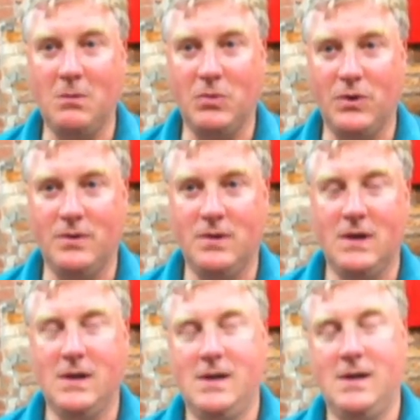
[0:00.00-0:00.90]

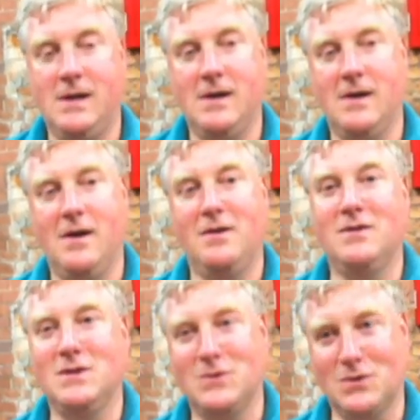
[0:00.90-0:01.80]
and a
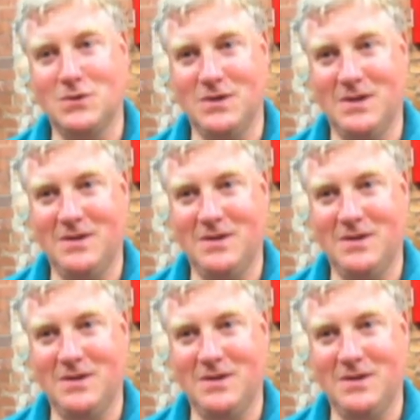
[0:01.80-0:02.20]
discussion